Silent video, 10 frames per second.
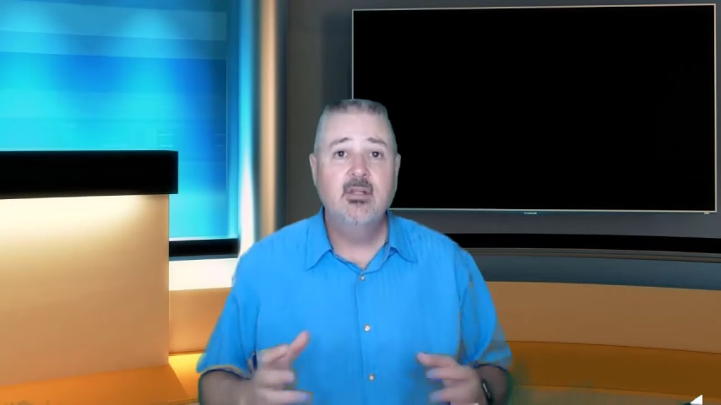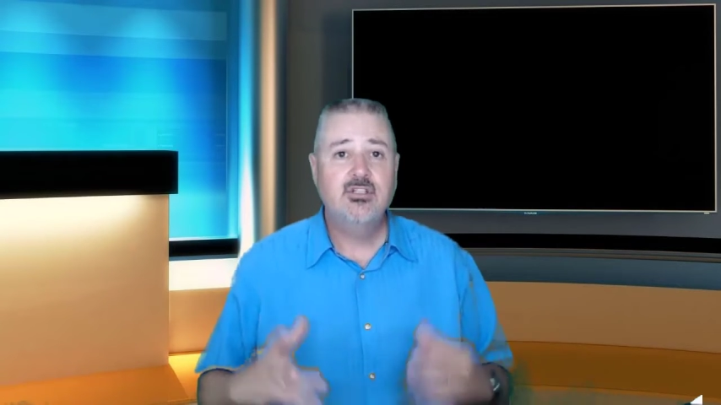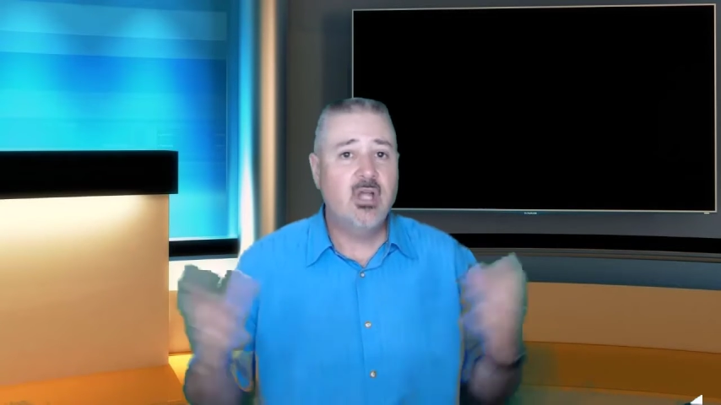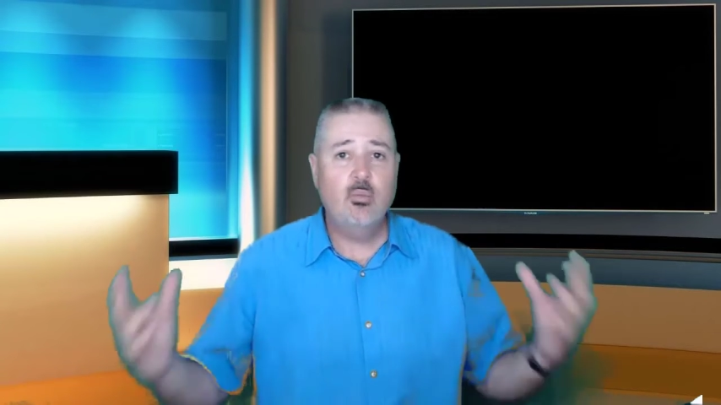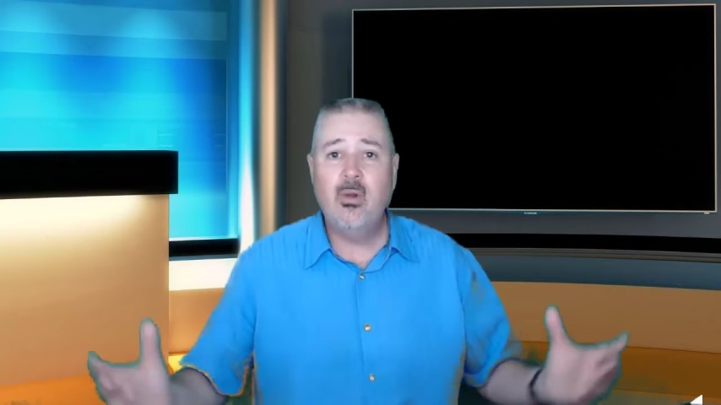
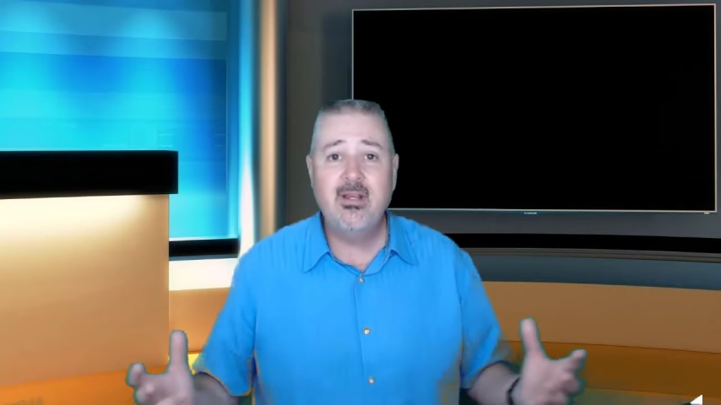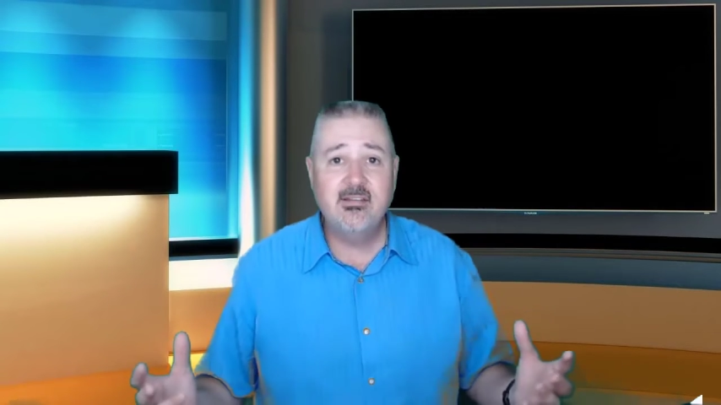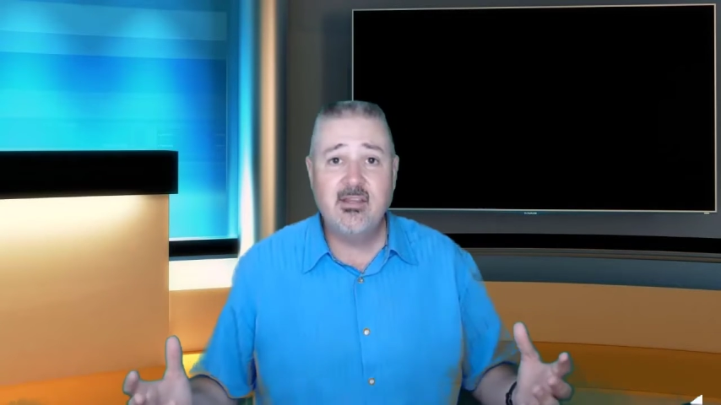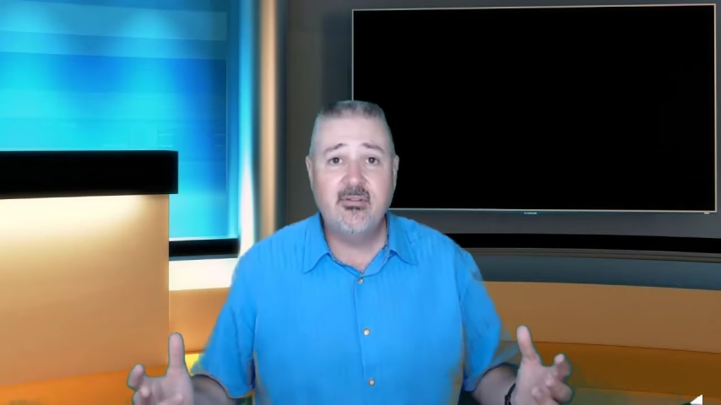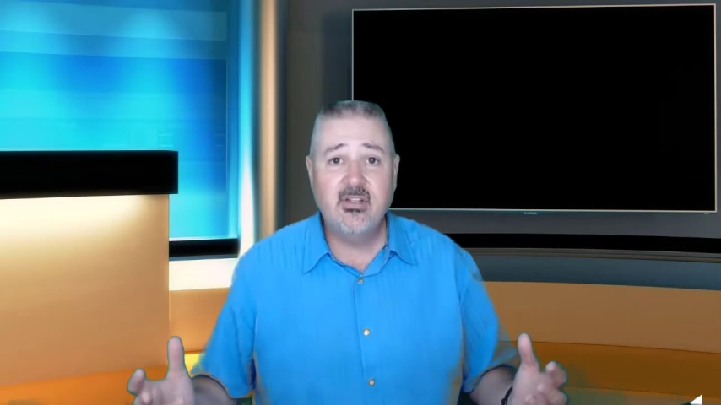John, what
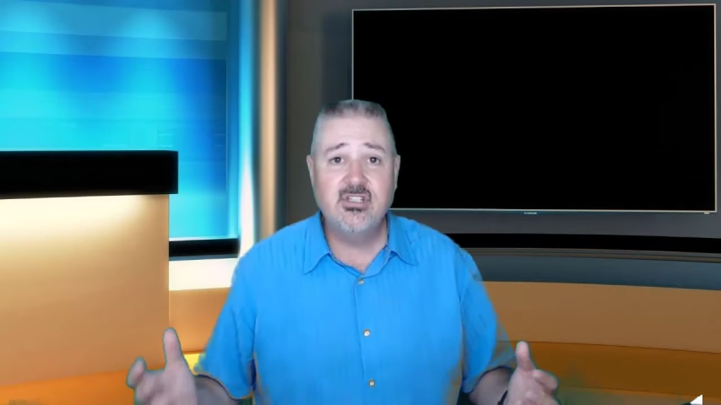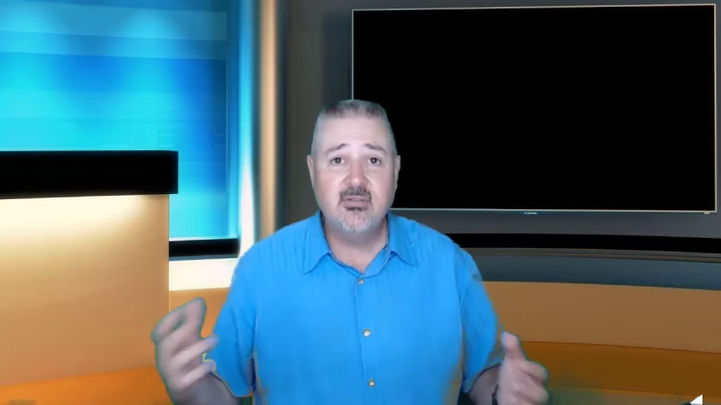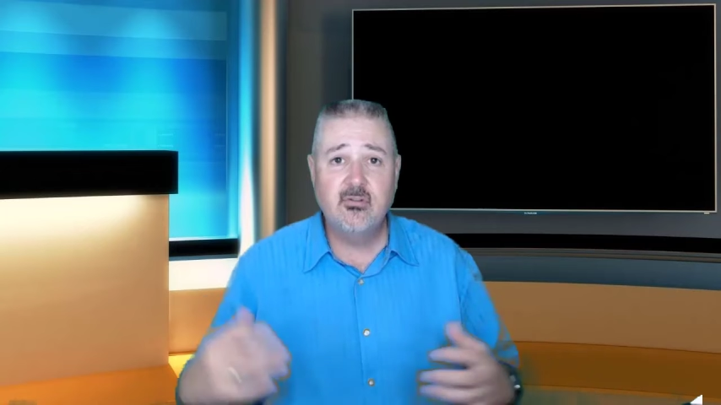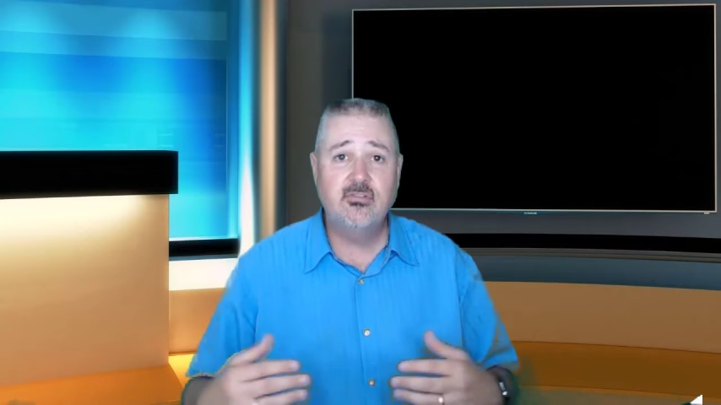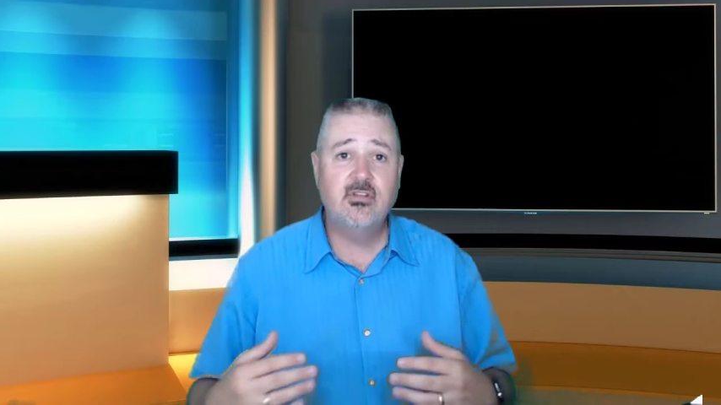is
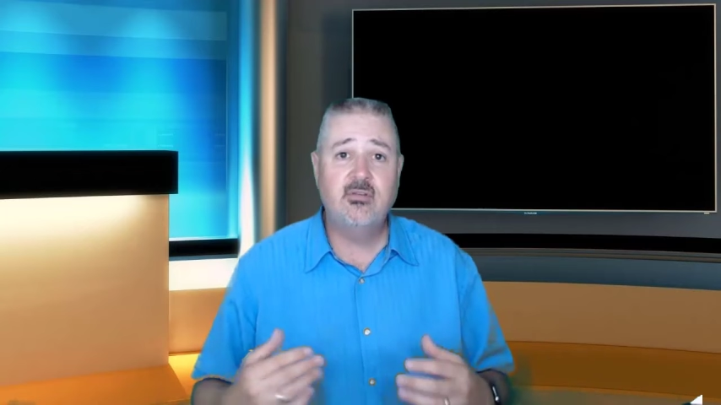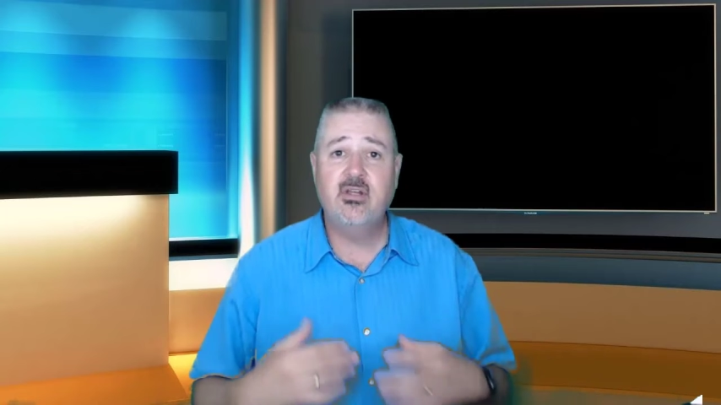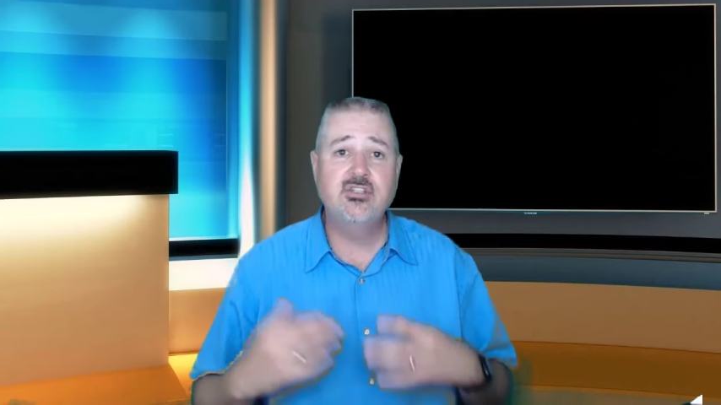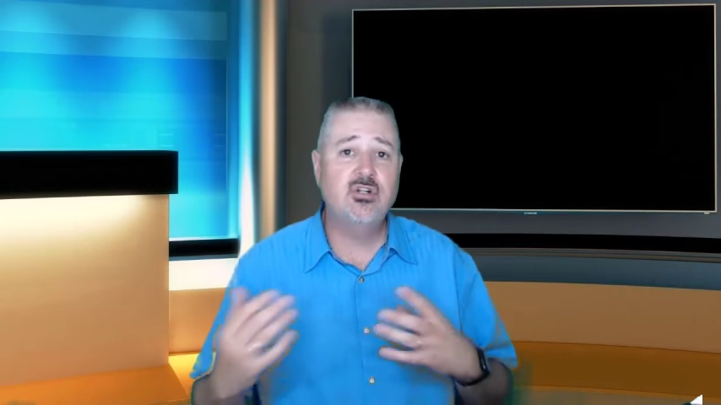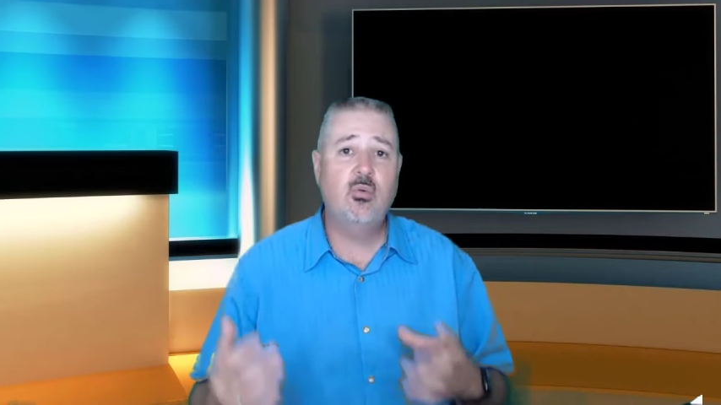FHA versus
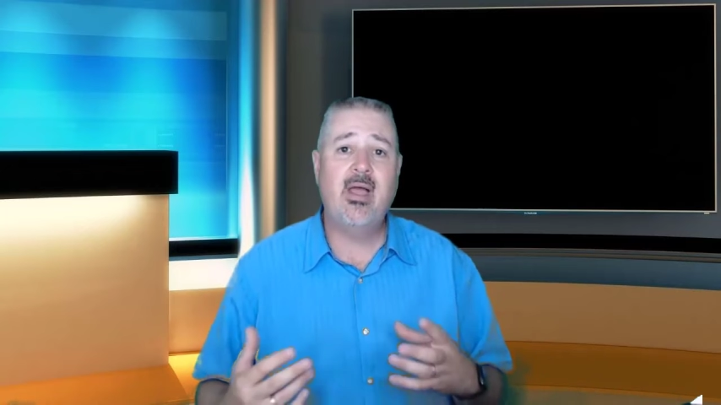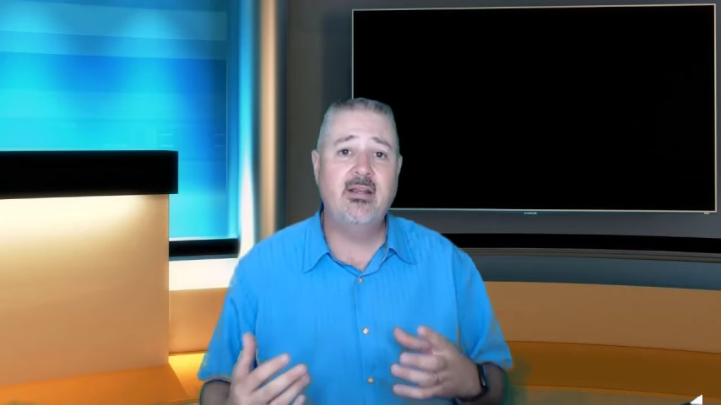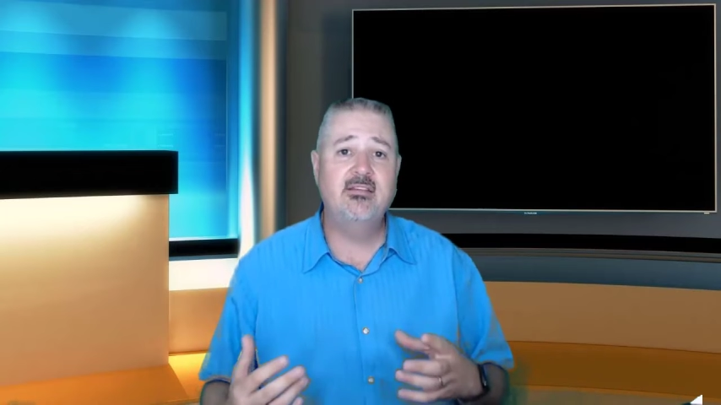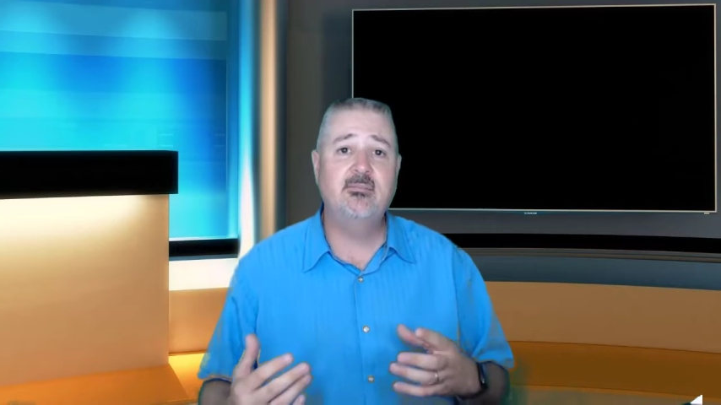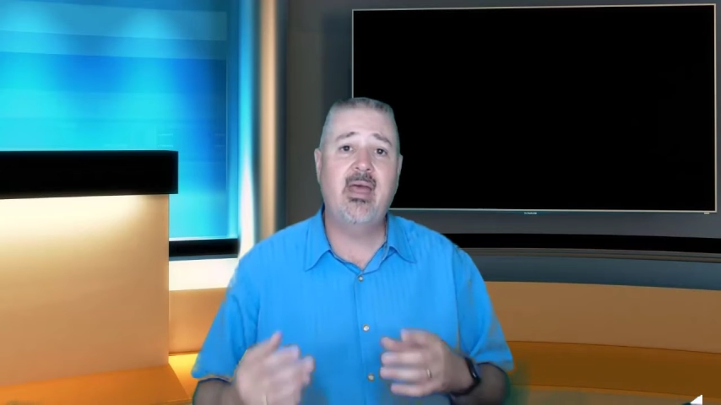conventional? Why
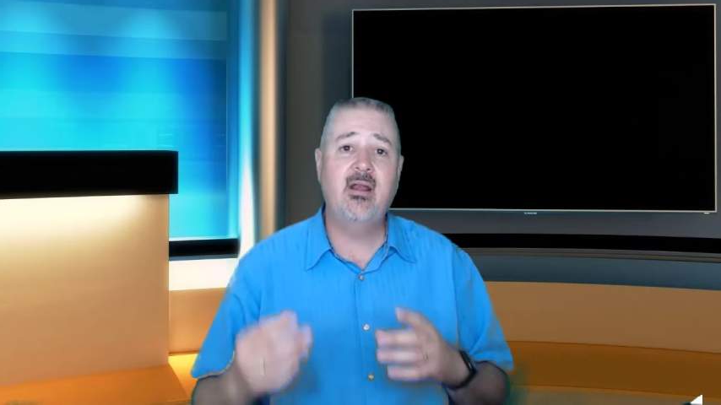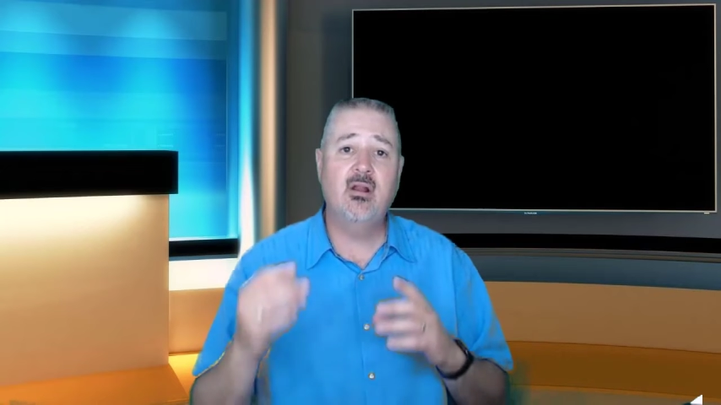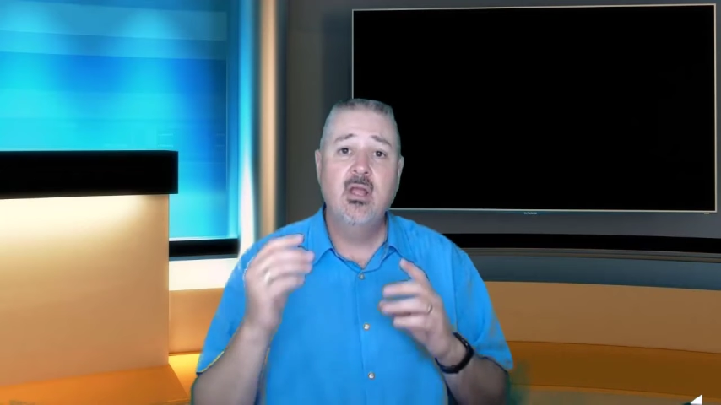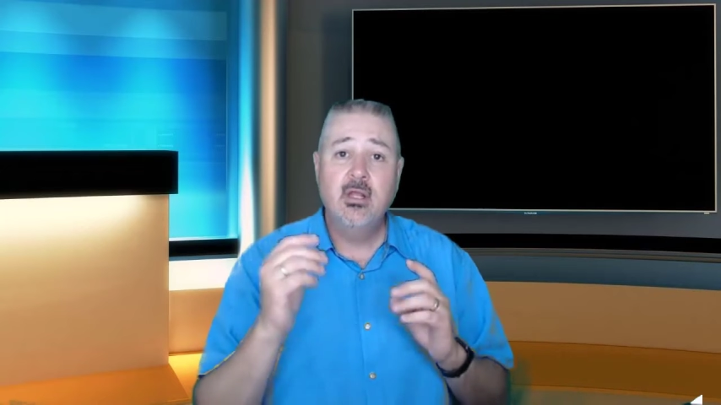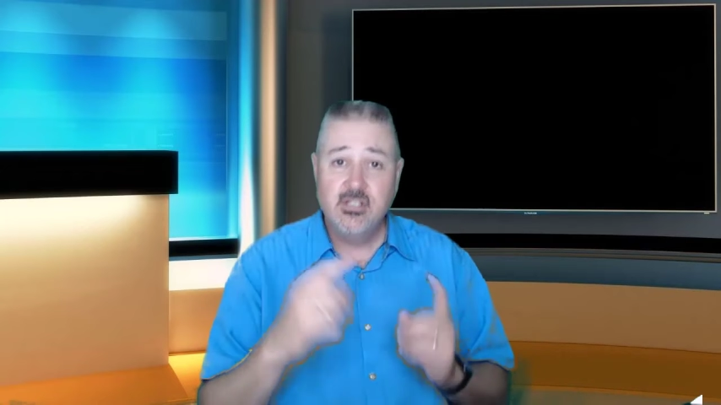does it
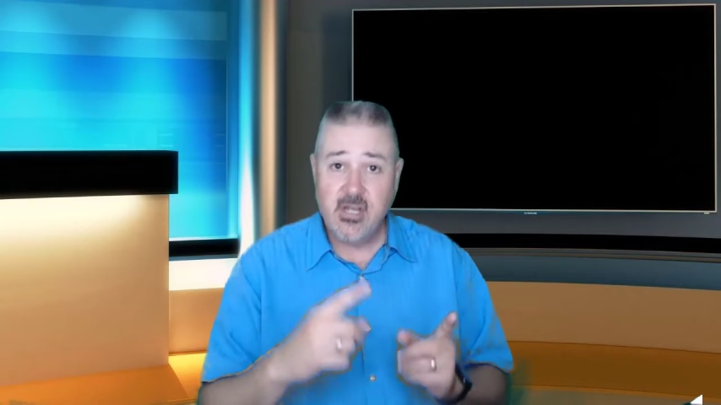matter?